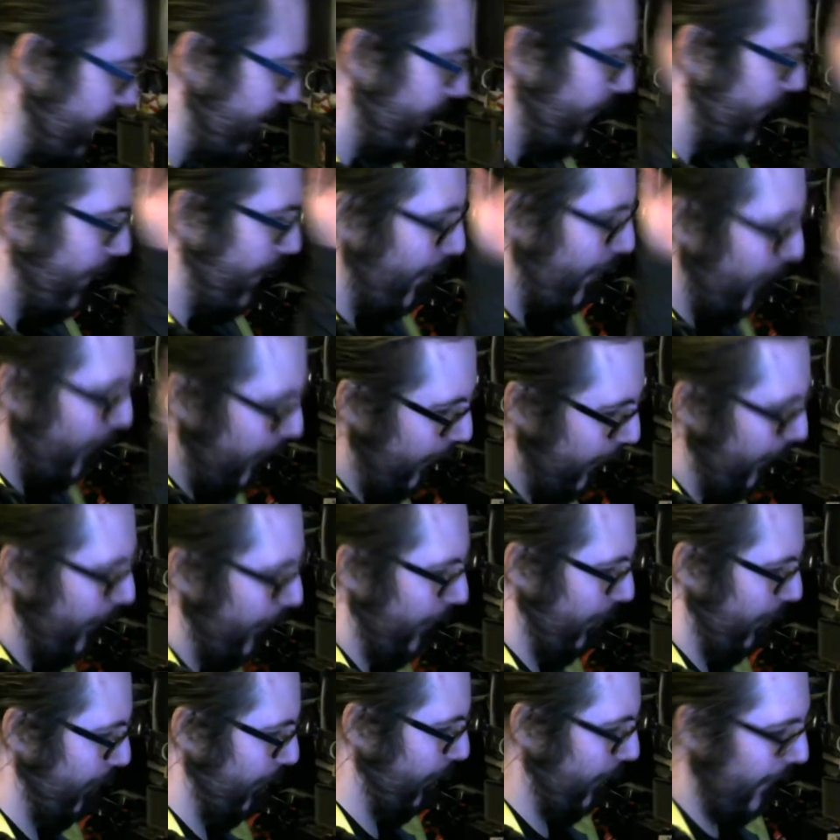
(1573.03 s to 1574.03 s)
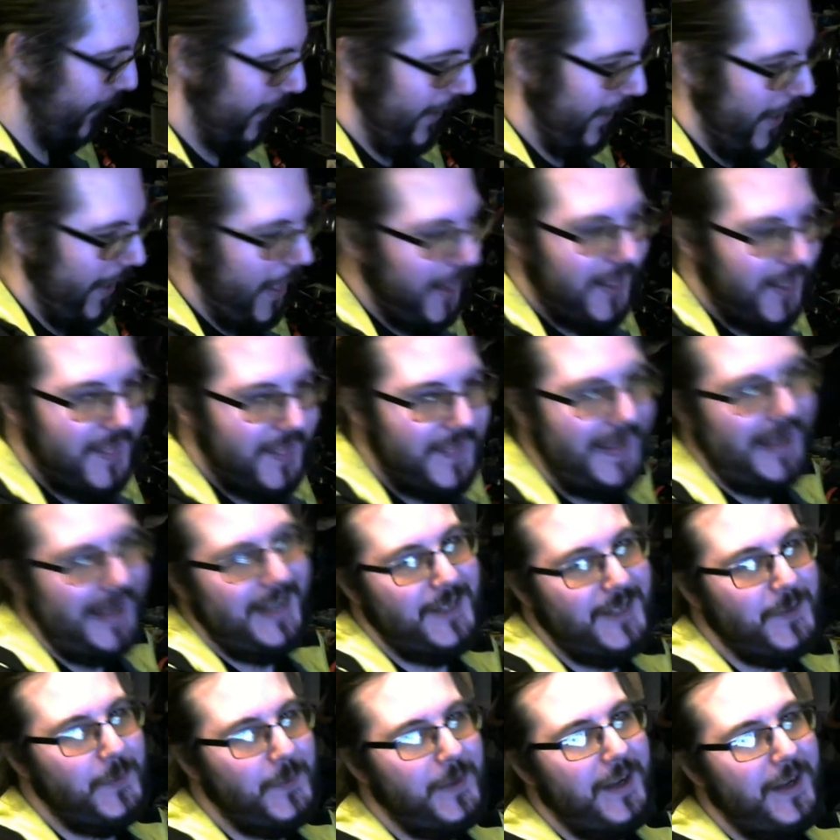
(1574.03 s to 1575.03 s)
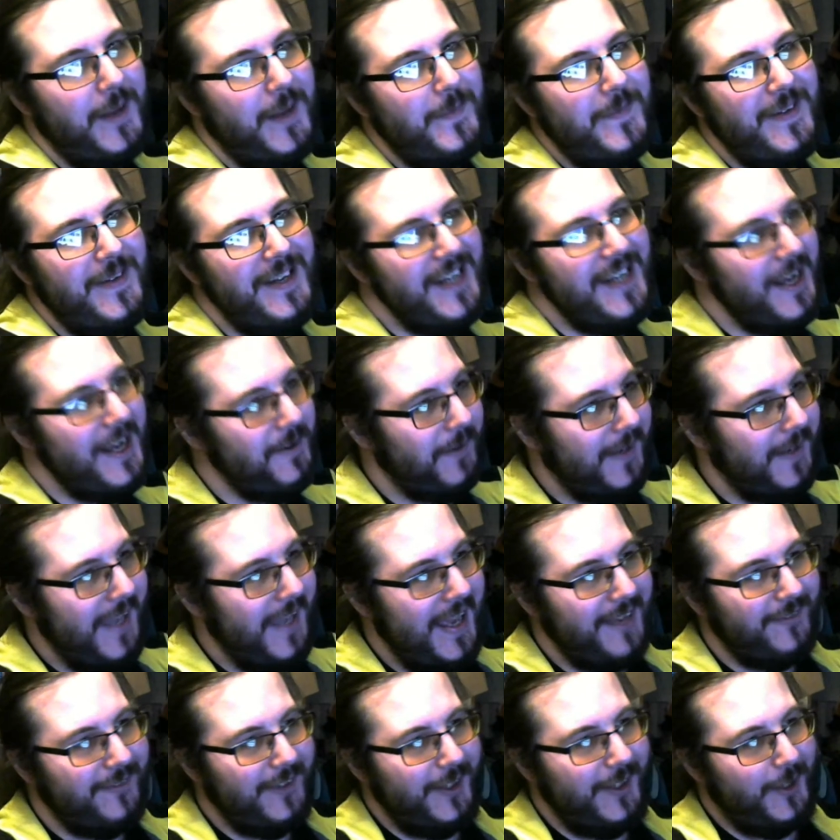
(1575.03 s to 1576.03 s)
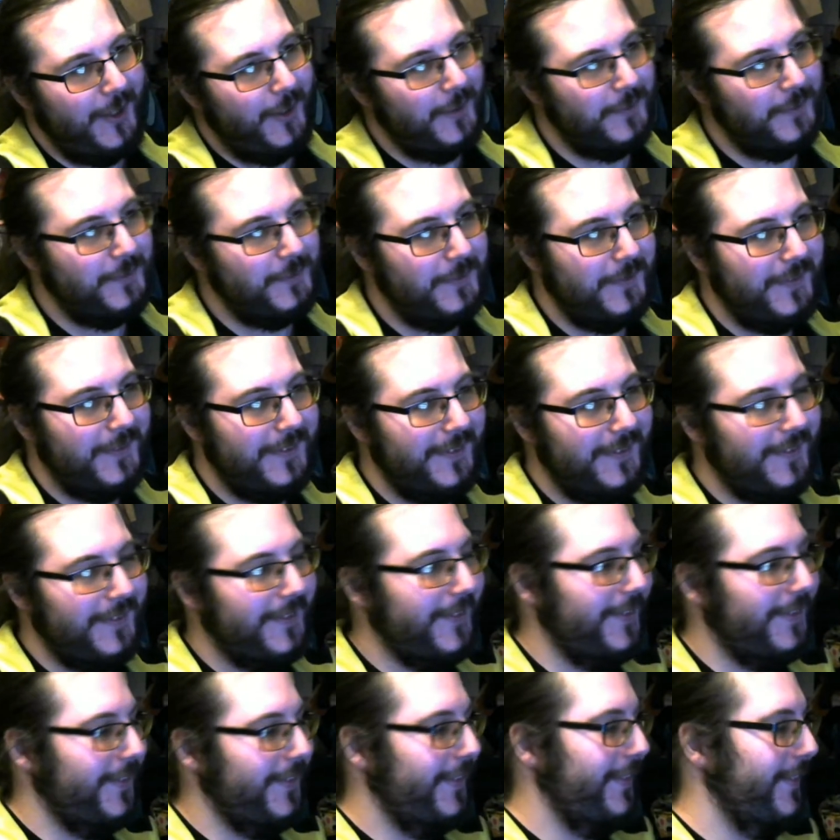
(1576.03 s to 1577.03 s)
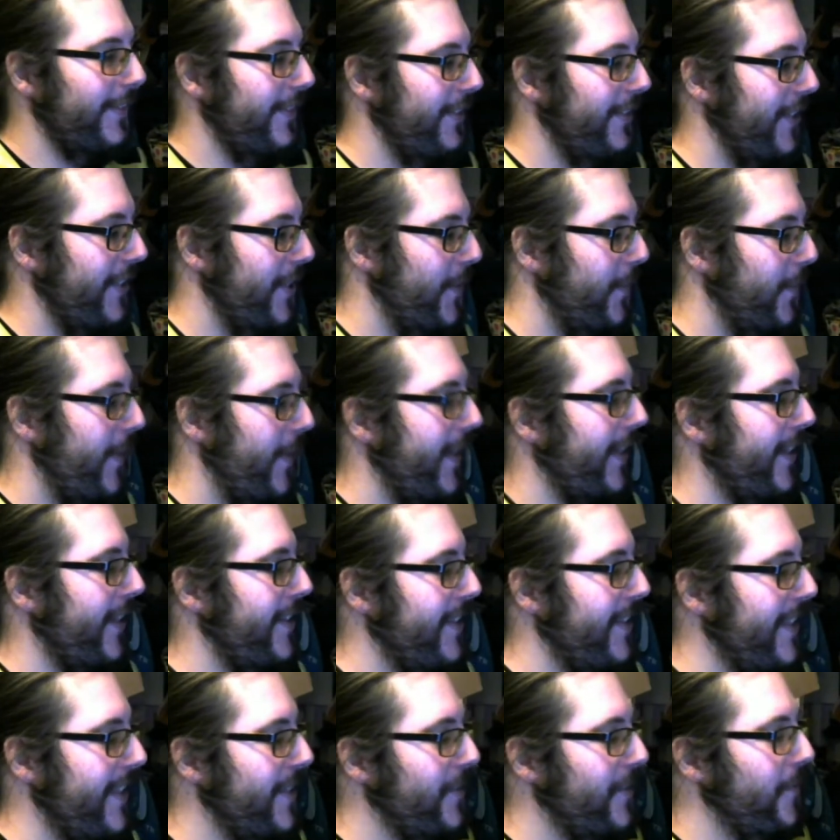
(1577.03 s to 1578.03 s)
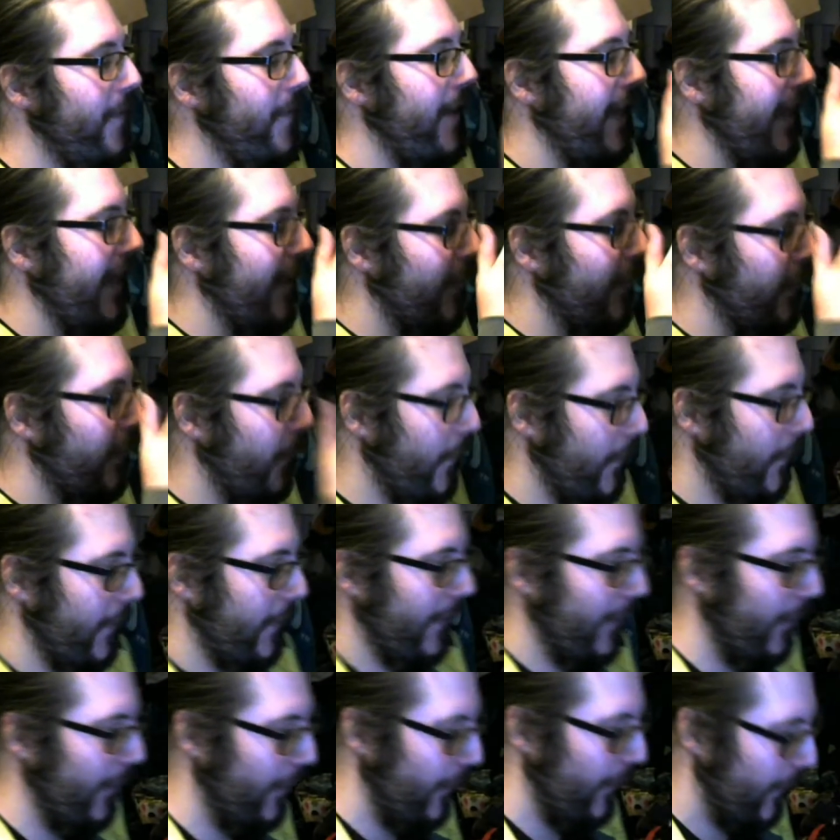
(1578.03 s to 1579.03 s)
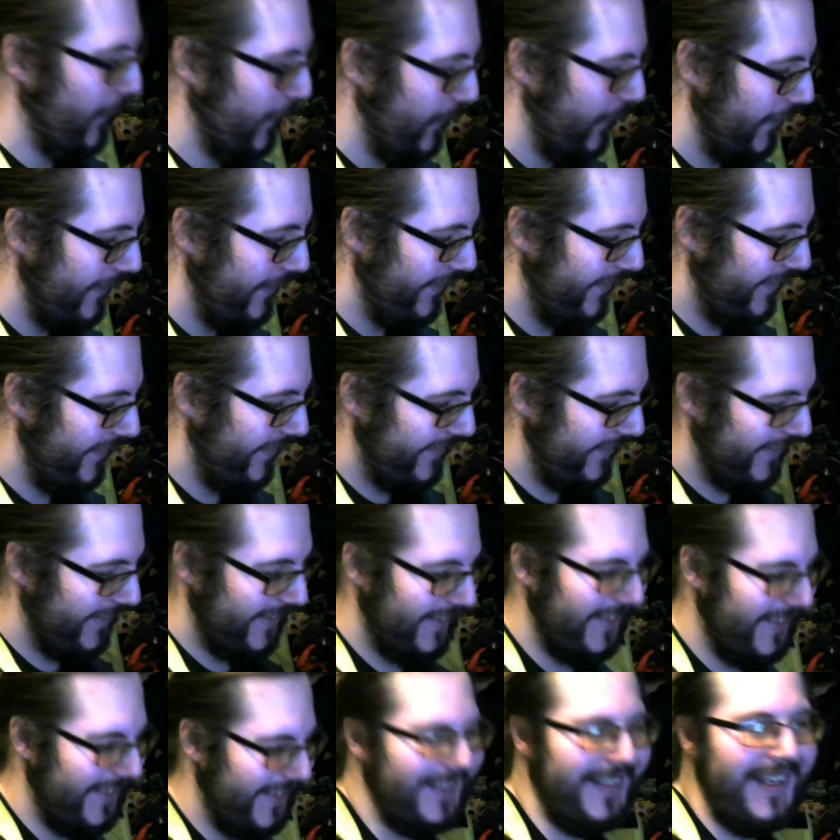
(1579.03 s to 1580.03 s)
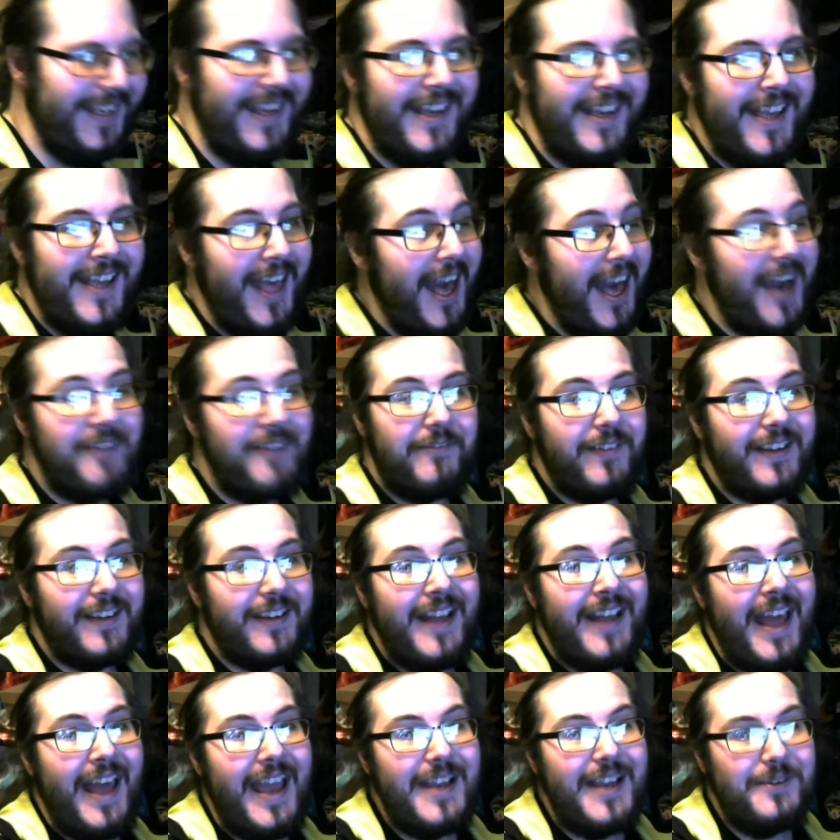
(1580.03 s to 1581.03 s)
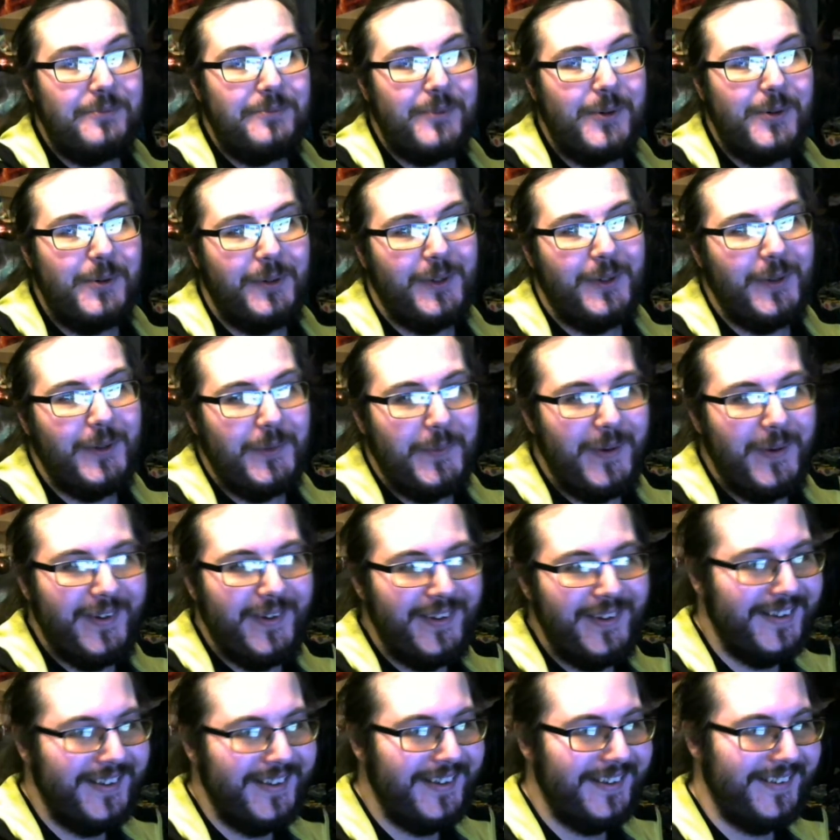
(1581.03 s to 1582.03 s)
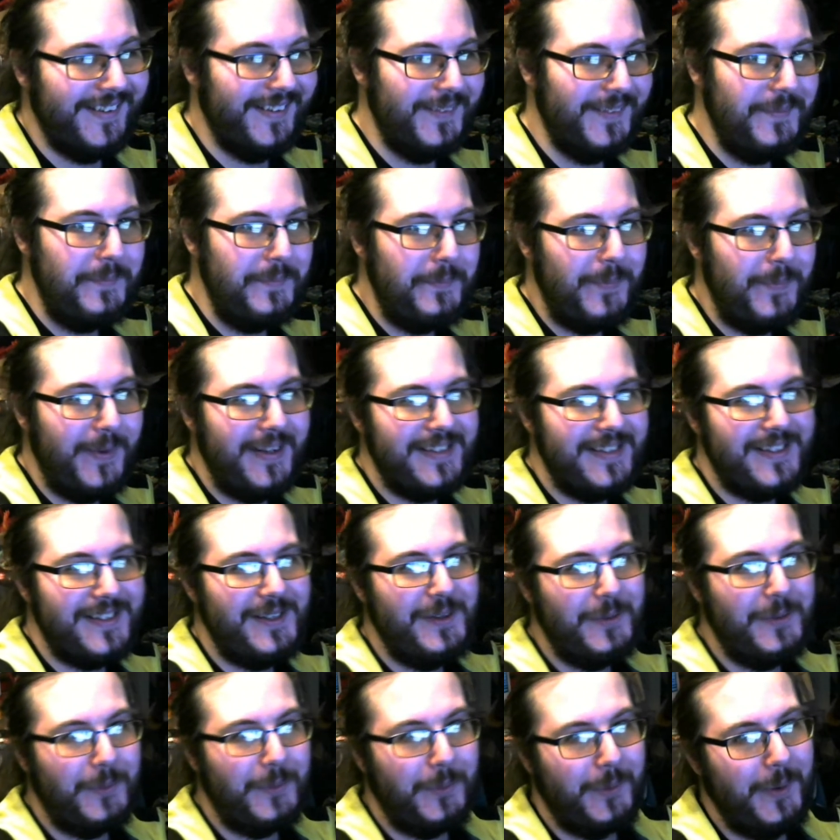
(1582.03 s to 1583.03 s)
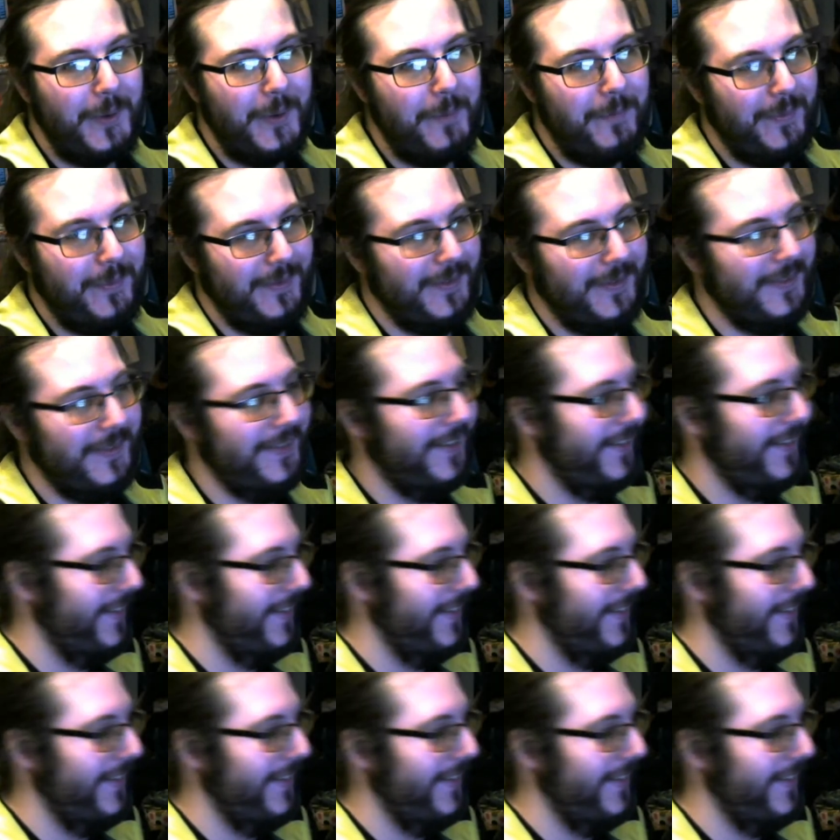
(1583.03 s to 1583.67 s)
I got a Wooloo. That is one I'm never getting rid of. Just because it's fucking Wooloo. I fucking hate Wooloo, but it's adorable.